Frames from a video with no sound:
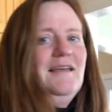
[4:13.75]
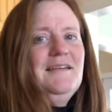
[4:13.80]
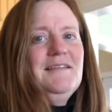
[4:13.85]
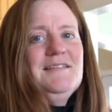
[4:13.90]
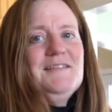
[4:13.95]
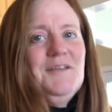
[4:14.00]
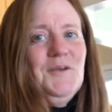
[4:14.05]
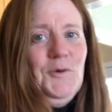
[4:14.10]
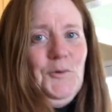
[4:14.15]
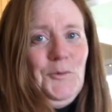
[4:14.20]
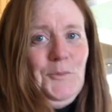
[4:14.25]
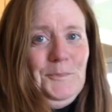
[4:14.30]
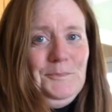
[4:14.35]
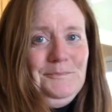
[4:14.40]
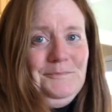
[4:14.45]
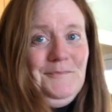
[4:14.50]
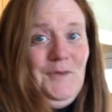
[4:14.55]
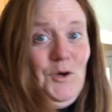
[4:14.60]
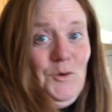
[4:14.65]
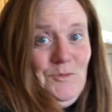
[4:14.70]
So,
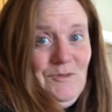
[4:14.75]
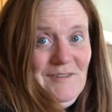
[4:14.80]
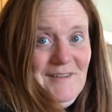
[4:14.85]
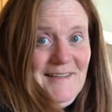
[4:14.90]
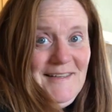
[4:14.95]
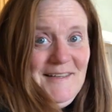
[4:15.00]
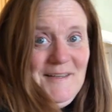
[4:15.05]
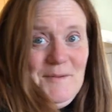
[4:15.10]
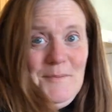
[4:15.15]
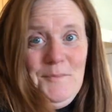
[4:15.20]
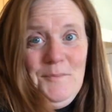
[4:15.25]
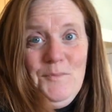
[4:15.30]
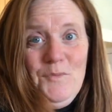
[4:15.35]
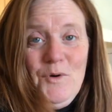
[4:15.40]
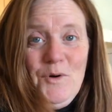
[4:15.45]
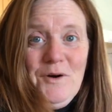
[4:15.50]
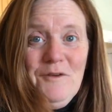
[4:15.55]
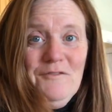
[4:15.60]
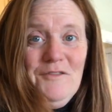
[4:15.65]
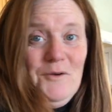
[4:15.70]
hopefully,
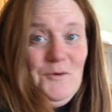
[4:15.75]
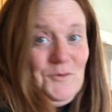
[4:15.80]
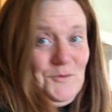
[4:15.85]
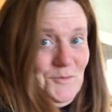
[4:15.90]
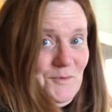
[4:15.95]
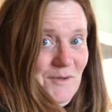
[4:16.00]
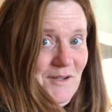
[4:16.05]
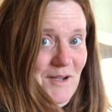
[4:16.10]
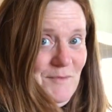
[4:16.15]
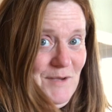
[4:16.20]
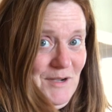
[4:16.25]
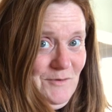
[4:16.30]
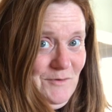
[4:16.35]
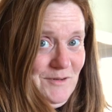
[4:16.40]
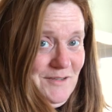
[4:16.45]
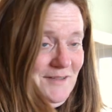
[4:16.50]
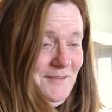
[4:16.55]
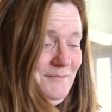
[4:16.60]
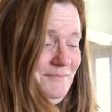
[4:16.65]
more of those will come out.